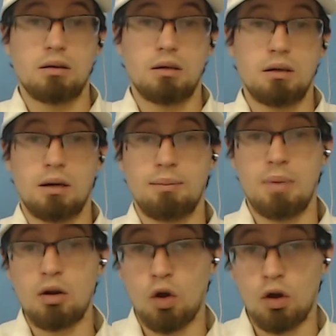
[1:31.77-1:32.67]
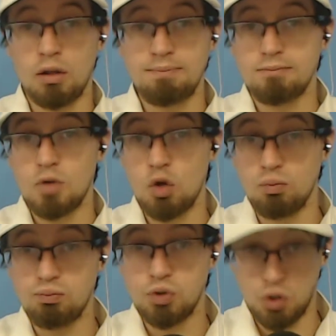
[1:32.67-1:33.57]
Merrick Garland, who
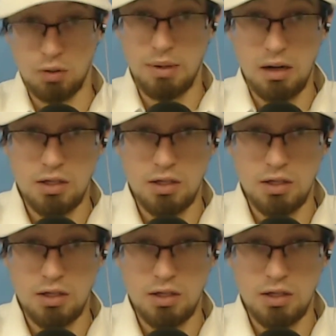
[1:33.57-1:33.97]
should have been on